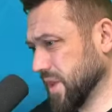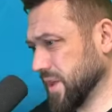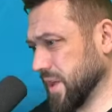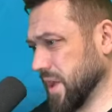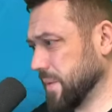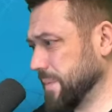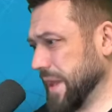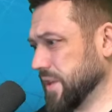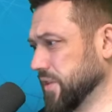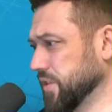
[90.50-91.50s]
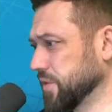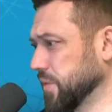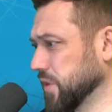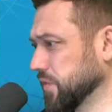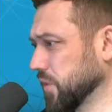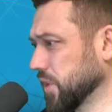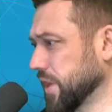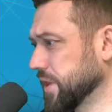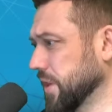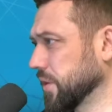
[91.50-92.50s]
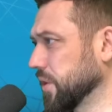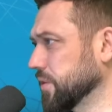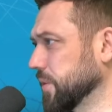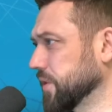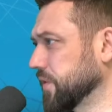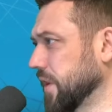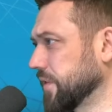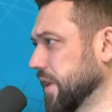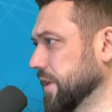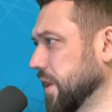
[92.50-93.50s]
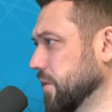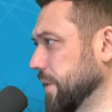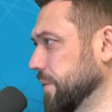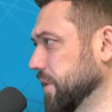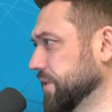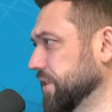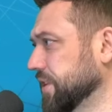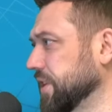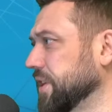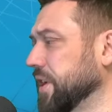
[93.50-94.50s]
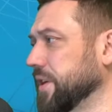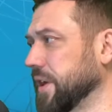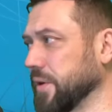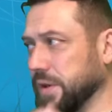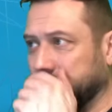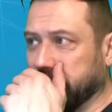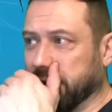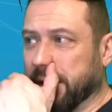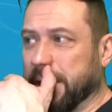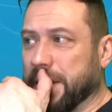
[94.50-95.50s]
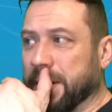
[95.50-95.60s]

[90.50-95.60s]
Gun uh, maintenance is plus four. Gun Tower Coast plus five. Gun Tower Main plus six. And Gun Tower East